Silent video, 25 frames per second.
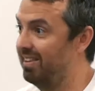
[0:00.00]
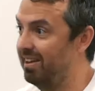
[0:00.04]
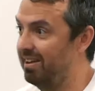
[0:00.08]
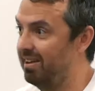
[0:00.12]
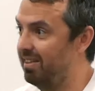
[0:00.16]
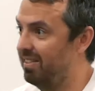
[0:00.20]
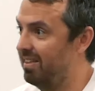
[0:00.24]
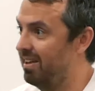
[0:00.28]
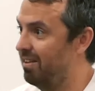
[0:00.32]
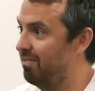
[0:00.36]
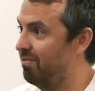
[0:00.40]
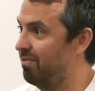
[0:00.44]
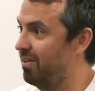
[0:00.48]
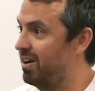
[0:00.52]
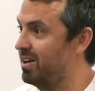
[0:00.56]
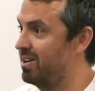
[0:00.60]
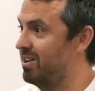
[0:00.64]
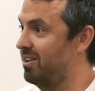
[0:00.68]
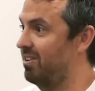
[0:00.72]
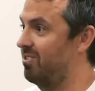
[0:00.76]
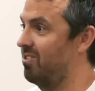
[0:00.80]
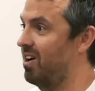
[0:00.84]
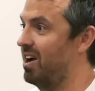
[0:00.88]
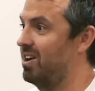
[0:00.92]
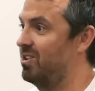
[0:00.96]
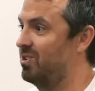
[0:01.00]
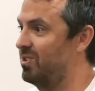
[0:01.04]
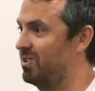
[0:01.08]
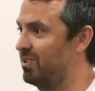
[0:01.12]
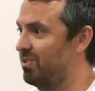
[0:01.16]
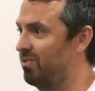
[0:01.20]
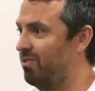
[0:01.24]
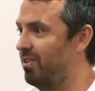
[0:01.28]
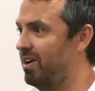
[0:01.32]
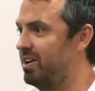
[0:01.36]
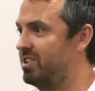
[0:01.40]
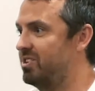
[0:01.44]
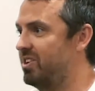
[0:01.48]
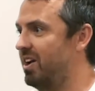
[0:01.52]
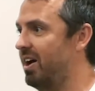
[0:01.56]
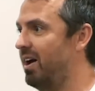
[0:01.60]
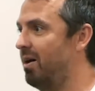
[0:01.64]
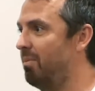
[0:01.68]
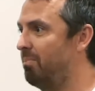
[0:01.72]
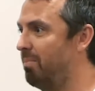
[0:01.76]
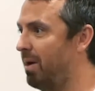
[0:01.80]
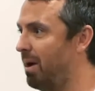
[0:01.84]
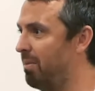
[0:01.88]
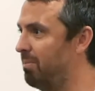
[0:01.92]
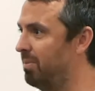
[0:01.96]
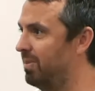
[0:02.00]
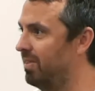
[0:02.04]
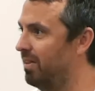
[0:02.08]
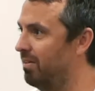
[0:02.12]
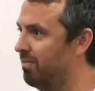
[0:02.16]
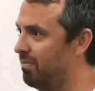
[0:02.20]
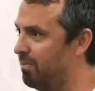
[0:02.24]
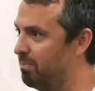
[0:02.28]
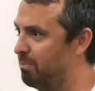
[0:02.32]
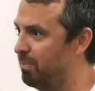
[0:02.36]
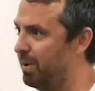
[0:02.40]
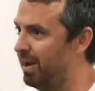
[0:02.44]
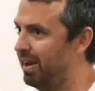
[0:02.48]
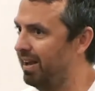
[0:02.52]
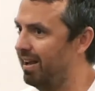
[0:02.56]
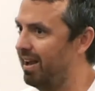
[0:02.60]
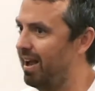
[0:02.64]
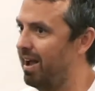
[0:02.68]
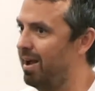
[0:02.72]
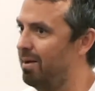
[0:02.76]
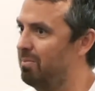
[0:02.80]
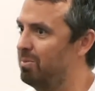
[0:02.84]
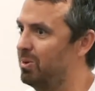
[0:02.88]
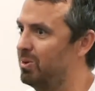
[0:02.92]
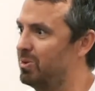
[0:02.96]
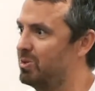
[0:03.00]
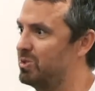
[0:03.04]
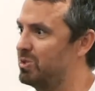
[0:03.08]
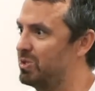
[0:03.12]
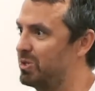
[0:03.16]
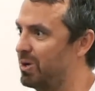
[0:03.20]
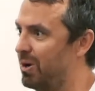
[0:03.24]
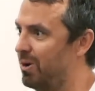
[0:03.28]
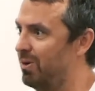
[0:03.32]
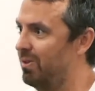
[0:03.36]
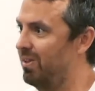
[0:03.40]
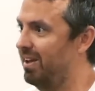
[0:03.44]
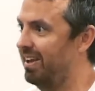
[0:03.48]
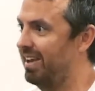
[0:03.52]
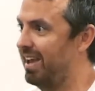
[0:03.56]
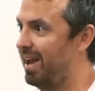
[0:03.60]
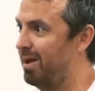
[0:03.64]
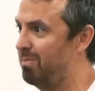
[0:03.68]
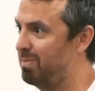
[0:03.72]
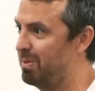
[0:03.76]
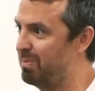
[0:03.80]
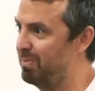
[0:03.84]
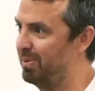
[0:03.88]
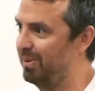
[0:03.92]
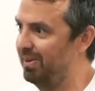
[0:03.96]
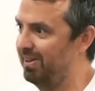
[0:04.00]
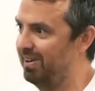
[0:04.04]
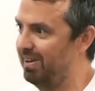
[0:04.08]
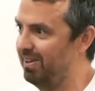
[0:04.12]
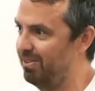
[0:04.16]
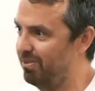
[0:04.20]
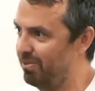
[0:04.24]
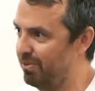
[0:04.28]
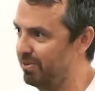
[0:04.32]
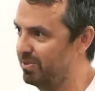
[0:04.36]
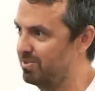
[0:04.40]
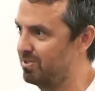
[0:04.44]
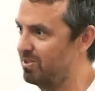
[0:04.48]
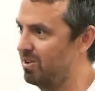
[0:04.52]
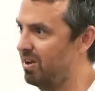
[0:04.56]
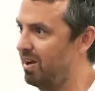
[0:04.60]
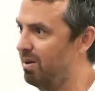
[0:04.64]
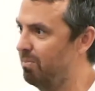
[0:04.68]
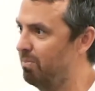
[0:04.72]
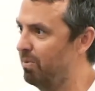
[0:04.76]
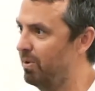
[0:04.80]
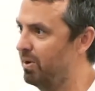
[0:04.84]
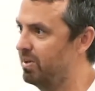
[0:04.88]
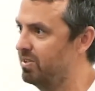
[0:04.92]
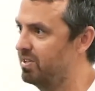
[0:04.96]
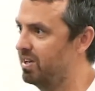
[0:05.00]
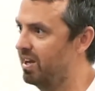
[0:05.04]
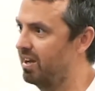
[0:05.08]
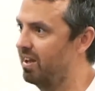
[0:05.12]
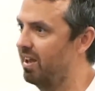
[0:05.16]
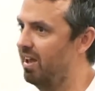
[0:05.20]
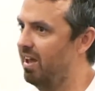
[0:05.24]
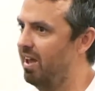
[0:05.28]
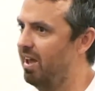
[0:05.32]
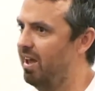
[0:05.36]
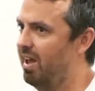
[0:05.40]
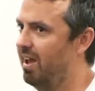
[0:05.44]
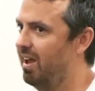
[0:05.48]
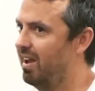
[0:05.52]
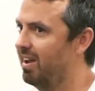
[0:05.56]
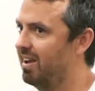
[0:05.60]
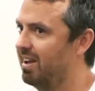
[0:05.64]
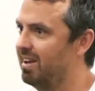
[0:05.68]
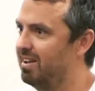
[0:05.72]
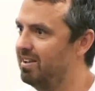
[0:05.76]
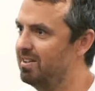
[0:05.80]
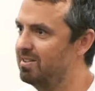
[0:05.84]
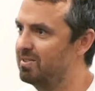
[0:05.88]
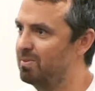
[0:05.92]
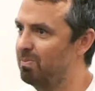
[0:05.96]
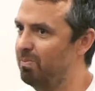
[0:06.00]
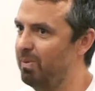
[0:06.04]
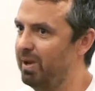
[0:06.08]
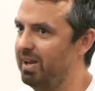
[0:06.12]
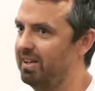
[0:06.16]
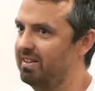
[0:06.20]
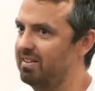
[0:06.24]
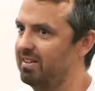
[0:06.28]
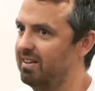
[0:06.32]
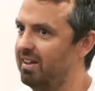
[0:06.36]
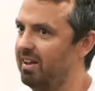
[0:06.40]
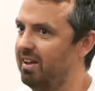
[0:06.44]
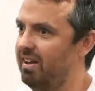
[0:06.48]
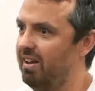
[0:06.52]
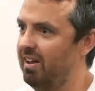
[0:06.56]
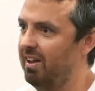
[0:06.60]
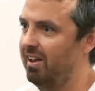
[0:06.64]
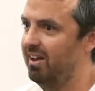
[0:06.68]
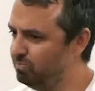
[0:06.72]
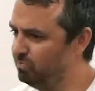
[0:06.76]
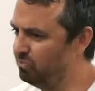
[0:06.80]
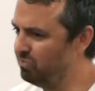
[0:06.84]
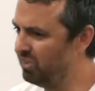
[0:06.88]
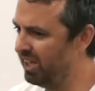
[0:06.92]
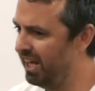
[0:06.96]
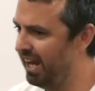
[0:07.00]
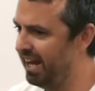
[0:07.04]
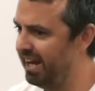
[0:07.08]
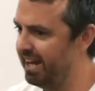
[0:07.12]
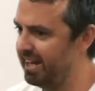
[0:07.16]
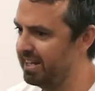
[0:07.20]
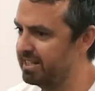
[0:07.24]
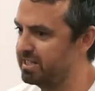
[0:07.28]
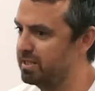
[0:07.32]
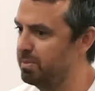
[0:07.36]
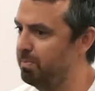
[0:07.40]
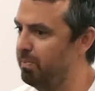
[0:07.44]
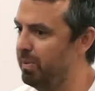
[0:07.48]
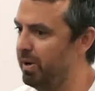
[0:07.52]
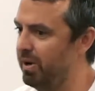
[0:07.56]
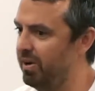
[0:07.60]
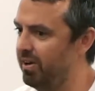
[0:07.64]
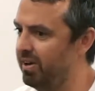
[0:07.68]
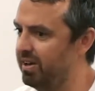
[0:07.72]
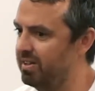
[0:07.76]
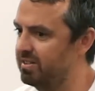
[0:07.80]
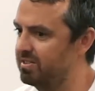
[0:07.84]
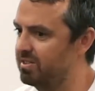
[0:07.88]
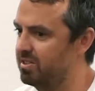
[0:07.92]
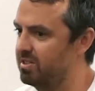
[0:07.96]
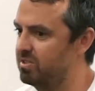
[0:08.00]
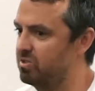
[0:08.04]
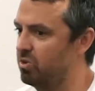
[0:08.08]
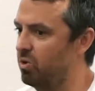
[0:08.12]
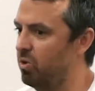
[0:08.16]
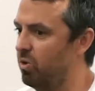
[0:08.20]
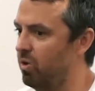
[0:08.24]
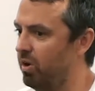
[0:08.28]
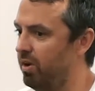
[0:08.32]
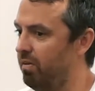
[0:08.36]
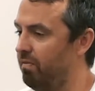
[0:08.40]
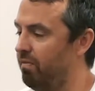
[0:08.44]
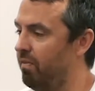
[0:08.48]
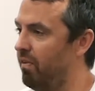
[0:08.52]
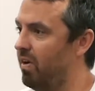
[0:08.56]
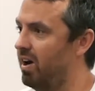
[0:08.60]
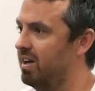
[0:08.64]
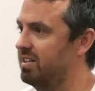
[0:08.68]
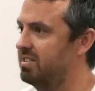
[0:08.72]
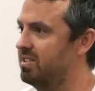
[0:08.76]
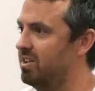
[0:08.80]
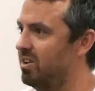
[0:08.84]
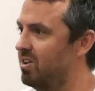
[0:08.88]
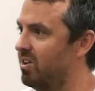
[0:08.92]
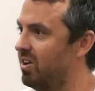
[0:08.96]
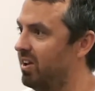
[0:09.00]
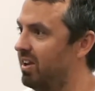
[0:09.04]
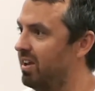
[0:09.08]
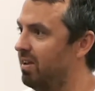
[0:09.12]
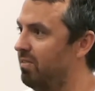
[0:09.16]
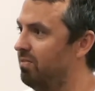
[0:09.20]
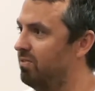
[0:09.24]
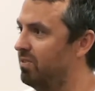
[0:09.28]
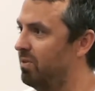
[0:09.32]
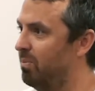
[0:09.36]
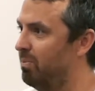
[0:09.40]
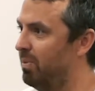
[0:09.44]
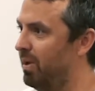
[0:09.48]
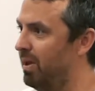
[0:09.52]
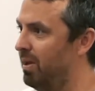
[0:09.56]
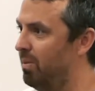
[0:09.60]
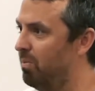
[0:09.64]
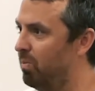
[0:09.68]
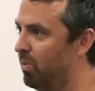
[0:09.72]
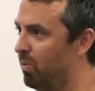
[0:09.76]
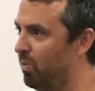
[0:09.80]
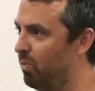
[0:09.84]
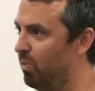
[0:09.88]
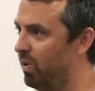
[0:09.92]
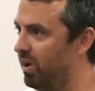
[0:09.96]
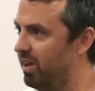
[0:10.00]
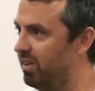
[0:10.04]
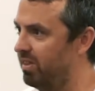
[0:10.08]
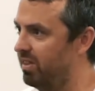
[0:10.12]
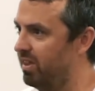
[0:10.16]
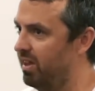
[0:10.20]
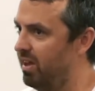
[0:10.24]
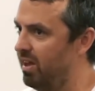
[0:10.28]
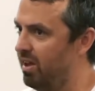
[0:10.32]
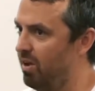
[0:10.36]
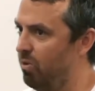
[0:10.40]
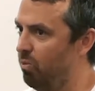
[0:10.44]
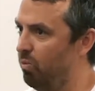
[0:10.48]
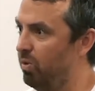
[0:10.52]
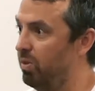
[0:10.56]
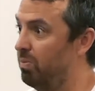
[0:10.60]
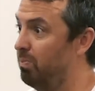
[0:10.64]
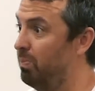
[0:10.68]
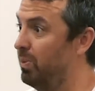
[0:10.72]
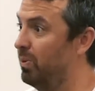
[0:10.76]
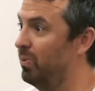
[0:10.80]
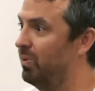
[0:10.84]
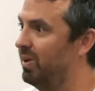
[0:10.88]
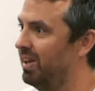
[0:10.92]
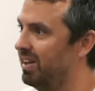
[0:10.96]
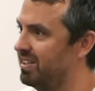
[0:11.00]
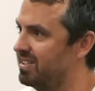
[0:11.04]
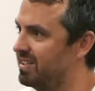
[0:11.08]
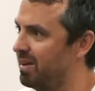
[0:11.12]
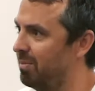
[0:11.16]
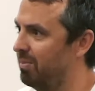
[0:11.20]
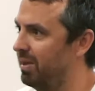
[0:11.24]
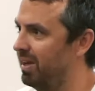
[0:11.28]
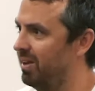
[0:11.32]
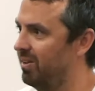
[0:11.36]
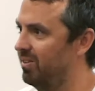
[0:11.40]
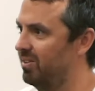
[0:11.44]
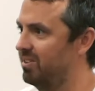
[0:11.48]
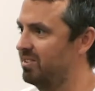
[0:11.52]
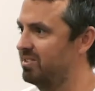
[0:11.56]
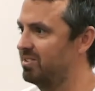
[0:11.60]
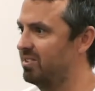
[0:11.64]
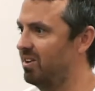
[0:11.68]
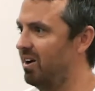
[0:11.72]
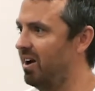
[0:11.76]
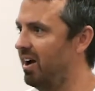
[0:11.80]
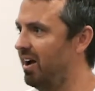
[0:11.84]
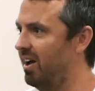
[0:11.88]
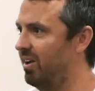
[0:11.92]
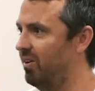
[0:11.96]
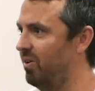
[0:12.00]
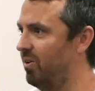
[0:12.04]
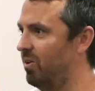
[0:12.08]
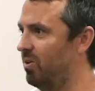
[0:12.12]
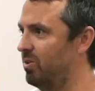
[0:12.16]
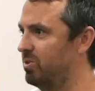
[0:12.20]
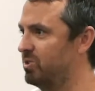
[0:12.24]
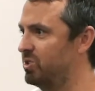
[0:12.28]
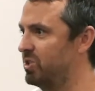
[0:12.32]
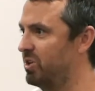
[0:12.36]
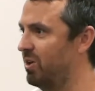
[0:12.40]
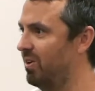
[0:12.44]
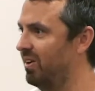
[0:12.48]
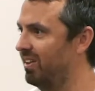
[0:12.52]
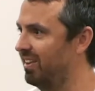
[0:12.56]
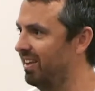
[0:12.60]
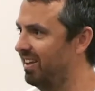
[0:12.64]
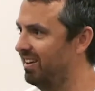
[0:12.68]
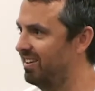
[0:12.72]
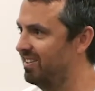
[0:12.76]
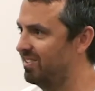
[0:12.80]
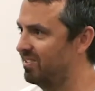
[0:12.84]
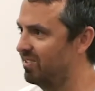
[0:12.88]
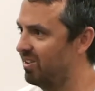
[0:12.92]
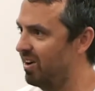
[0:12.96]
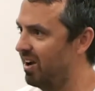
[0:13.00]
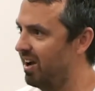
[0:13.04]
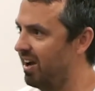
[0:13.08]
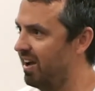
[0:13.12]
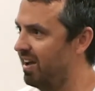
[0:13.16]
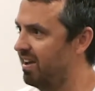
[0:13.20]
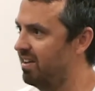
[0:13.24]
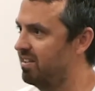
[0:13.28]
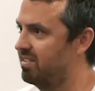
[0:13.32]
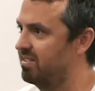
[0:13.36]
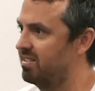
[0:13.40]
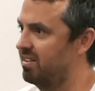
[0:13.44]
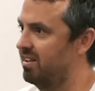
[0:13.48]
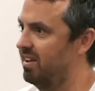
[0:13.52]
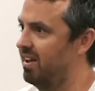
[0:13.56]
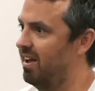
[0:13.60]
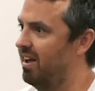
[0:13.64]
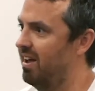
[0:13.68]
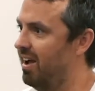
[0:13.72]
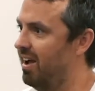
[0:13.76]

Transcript: they're graduates fresh out, but they've been able to show their capability through a side project. Can you speak to any experiences or advice you could give to people with building something on the side or showing their desires?